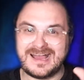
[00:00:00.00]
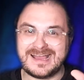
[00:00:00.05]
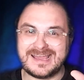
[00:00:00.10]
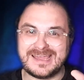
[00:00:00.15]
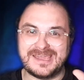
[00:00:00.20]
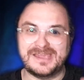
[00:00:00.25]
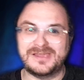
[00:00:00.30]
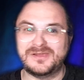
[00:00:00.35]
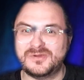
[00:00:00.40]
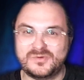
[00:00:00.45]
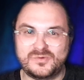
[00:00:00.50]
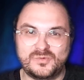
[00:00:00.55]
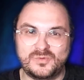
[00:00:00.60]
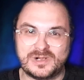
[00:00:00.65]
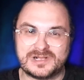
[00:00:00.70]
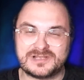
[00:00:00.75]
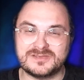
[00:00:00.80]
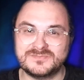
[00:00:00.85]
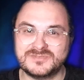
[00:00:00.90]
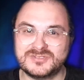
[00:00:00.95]
Hi,
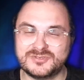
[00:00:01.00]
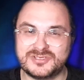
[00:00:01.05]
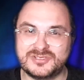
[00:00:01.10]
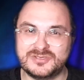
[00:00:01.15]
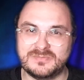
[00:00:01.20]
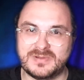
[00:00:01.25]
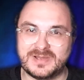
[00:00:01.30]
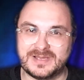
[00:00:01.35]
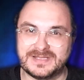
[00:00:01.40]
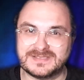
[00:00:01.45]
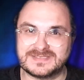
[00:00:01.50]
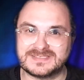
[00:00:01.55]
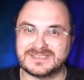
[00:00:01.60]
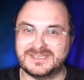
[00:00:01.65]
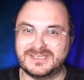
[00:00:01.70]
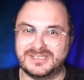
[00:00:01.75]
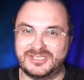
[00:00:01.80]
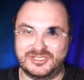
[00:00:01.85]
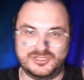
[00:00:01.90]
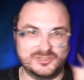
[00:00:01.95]
welcome to
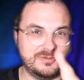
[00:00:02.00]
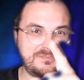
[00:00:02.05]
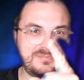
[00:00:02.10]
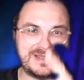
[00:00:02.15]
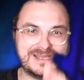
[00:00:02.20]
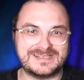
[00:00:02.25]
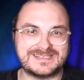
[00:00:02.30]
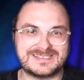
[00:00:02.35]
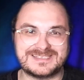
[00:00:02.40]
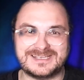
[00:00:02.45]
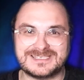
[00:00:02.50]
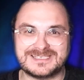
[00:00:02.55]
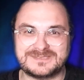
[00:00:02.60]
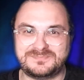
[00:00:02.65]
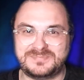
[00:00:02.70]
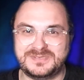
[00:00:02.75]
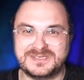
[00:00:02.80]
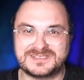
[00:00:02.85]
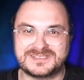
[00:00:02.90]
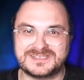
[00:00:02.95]
Qubites, your
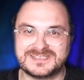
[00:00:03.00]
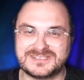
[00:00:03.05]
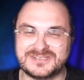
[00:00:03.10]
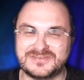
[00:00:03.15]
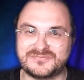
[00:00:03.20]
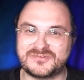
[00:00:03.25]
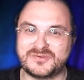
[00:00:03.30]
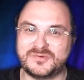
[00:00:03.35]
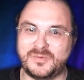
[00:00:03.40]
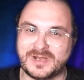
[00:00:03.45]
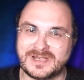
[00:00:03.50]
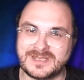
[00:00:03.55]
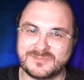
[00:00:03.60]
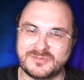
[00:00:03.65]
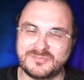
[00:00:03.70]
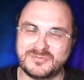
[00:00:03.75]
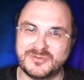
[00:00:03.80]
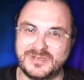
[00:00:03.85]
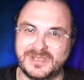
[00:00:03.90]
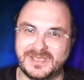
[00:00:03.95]
bite-sized pieces of
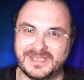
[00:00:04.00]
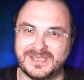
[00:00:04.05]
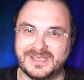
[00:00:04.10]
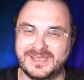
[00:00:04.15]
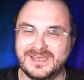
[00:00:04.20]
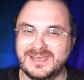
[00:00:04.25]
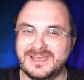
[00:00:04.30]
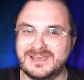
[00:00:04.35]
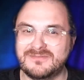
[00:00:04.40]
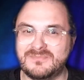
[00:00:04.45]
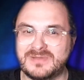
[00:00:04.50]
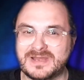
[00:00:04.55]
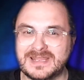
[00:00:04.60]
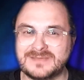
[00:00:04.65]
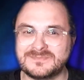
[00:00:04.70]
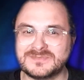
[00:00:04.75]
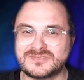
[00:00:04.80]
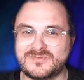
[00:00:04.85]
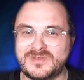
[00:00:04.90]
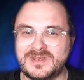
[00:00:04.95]
quantum computing. My
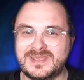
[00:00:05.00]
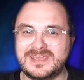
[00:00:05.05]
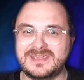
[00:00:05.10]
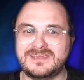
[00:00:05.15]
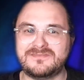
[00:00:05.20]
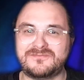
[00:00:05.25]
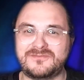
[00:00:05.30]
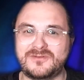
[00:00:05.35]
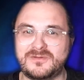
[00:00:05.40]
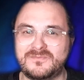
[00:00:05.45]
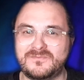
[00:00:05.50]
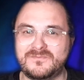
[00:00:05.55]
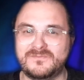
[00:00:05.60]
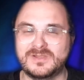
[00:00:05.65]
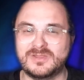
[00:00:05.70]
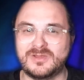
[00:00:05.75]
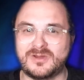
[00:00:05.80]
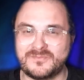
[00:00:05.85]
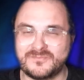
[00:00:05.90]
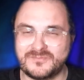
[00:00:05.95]
name is Renee from
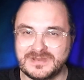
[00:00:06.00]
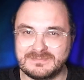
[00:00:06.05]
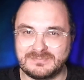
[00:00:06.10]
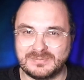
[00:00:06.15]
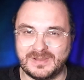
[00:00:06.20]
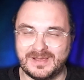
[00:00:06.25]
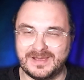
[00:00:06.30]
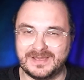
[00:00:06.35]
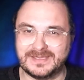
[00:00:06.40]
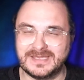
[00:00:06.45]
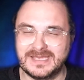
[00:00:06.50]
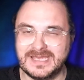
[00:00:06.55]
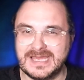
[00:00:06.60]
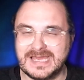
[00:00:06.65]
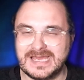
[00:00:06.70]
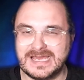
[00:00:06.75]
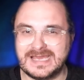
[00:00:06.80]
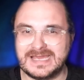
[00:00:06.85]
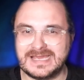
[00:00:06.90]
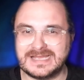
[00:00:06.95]
Valorem Reply,
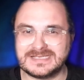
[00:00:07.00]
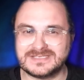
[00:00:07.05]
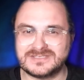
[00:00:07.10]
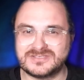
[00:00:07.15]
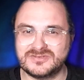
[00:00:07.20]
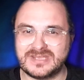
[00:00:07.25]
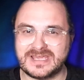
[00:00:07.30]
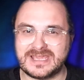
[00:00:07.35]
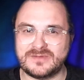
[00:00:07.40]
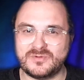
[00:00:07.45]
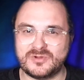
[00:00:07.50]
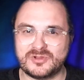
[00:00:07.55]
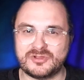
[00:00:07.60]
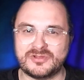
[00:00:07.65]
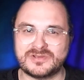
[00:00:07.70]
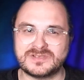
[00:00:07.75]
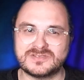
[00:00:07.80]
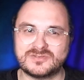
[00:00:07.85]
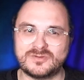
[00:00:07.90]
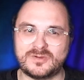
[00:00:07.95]
and today we're
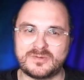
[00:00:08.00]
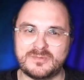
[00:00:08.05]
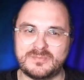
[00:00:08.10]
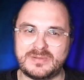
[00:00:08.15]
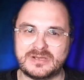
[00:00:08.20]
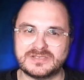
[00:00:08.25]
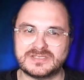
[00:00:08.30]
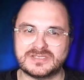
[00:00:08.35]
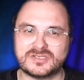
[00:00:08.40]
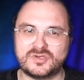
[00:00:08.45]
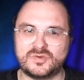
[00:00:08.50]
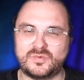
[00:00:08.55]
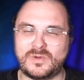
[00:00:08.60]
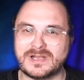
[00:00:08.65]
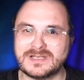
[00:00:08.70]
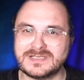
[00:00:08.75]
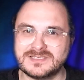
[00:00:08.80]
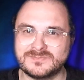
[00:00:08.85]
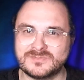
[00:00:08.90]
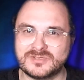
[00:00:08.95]
going to talk about
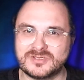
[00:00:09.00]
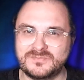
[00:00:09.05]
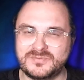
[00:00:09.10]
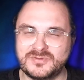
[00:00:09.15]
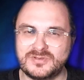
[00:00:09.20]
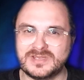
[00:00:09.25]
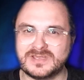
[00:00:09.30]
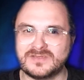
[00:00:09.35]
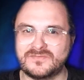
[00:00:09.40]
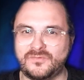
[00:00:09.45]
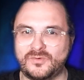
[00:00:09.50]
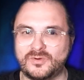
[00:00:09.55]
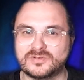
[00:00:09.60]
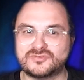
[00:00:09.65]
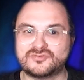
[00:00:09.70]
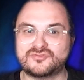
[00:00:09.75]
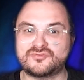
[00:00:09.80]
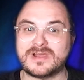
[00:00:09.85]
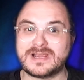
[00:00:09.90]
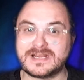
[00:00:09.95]
quantum computing
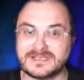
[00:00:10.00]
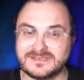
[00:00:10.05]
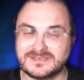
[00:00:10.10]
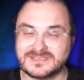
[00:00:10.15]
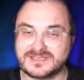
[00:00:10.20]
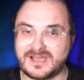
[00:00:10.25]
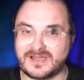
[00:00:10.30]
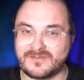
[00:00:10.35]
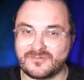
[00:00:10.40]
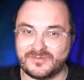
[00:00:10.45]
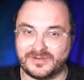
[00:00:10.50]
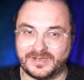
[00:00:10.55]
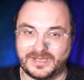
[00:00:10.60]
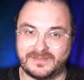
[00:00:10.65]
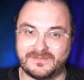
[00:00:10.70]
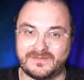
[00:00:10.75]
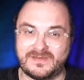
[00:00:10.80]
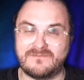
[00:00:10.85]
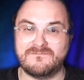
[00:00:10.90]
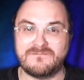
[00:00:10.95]
for drug
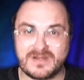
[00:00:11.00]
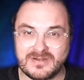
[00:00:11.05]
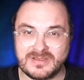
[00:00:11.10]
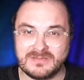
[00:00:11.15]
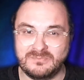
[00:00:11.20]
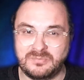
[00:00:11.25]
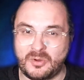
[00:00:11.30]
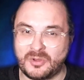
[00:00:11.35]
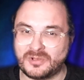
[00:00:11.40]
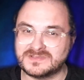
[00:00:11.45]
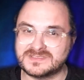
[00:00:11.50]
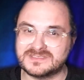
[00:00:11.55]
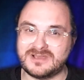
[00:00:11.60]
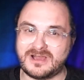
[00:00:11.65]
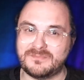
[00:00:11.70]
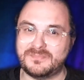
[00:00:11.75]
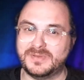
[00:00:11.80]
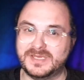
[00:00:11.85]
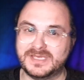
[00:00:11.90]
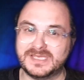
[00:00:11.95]
discovery, a very important
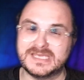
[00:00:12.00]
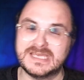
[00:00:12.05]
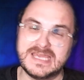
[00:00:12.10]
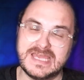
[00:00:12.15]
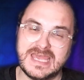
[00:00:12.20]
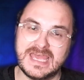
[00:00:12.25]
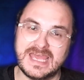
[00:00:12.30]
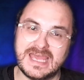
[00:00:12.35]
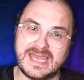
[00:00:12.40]
topic.